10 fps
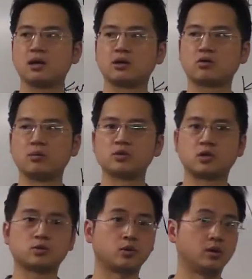and the
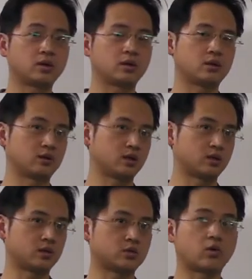chromosomes will look
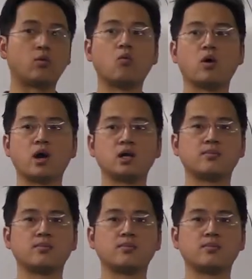a certain way